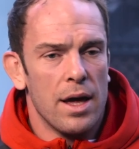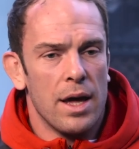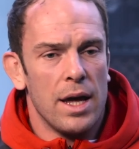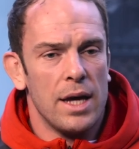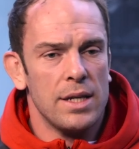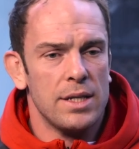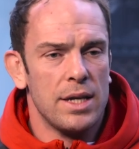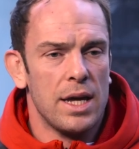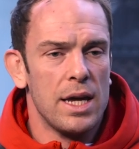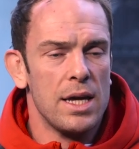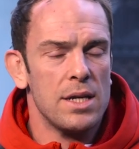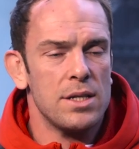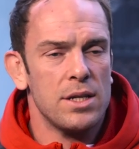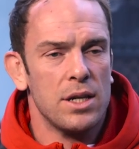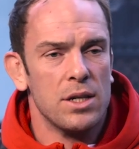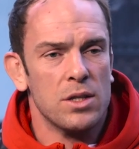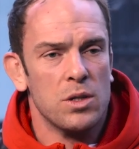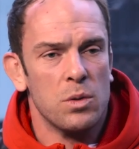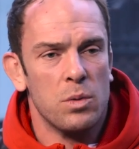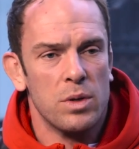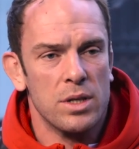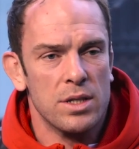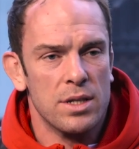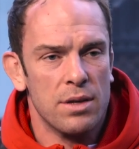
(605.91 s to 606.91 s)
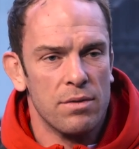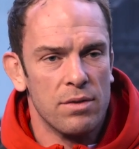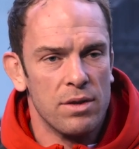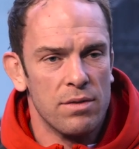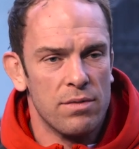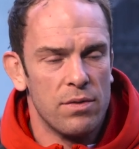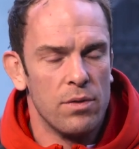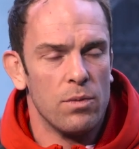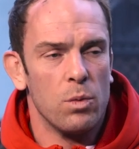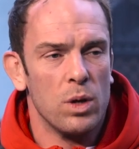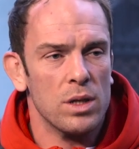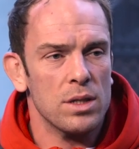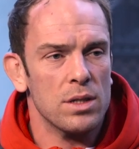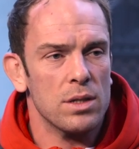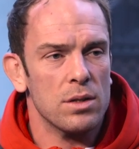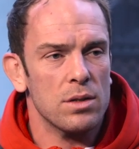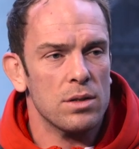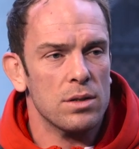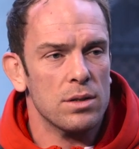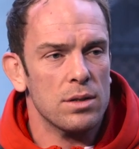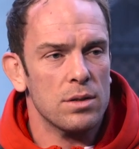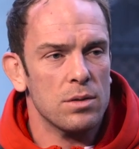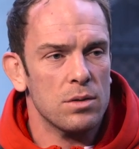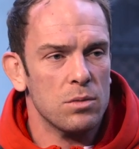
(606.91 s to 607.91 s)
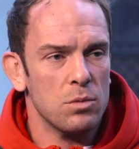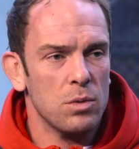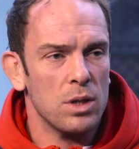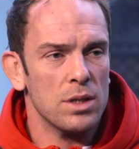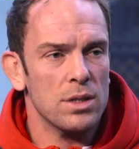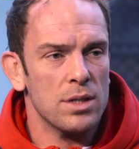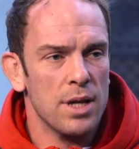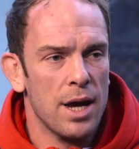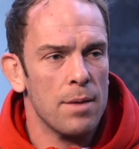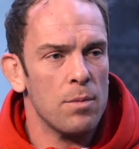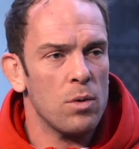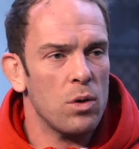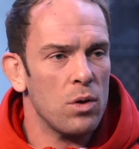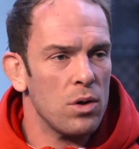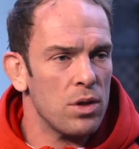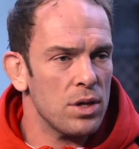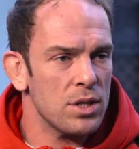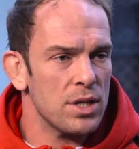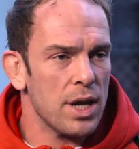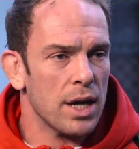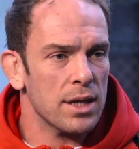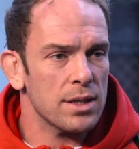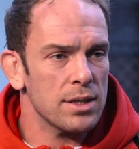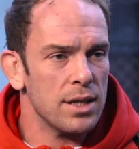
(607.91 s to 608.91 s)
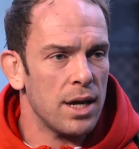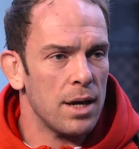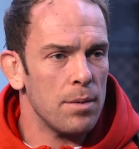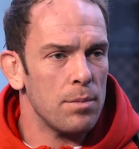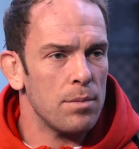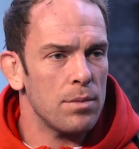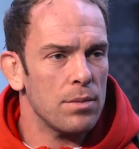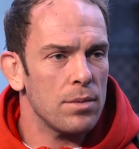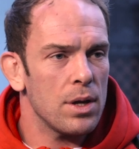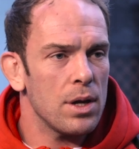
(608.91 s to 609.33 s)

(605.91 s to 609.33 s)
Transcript: Is it easier to win something one time or the second time?